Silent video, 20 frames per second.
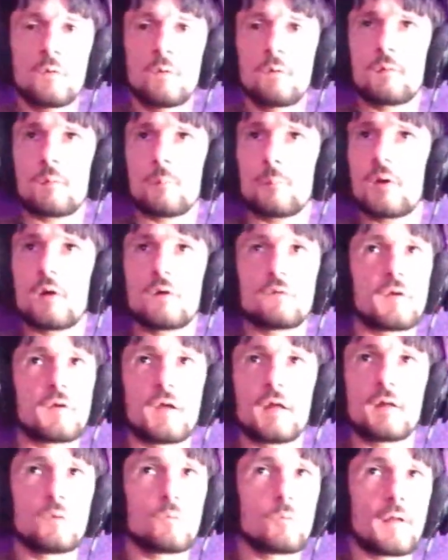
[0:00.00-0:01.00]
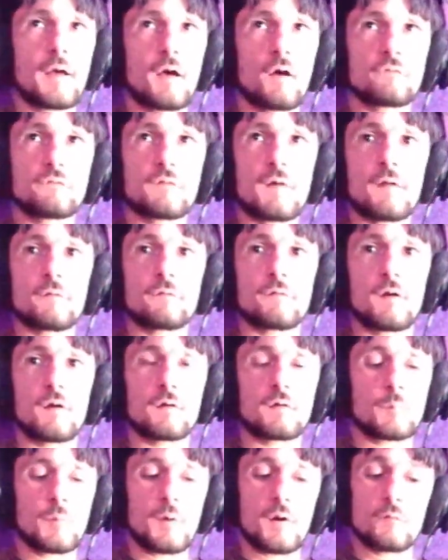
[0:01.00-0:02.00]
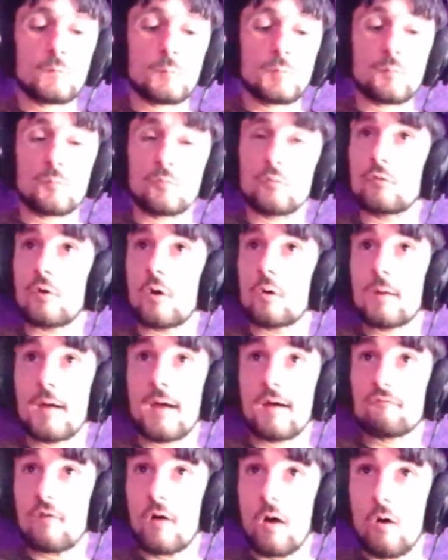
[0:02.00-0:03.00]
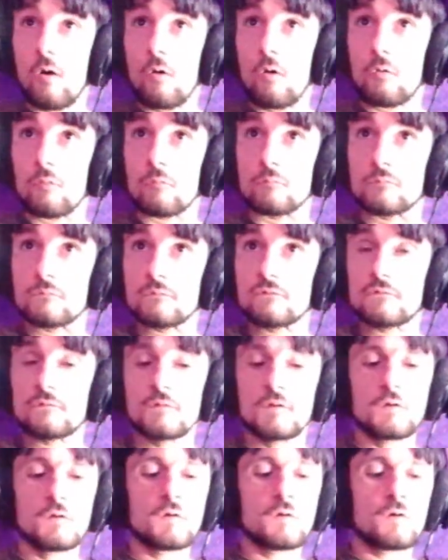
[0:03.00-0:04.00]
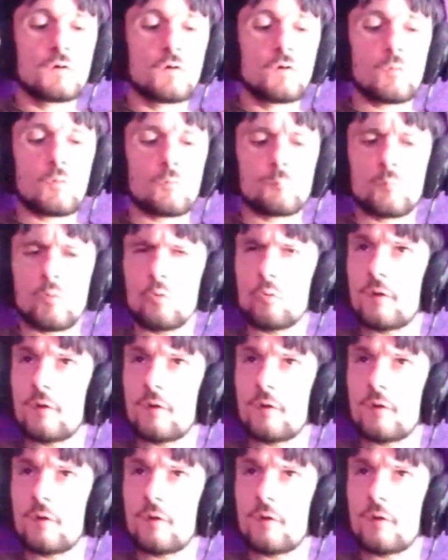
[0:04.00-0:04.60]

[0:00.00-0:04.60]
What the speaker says: compared to anyone else out there, compared to people who don't have homes, who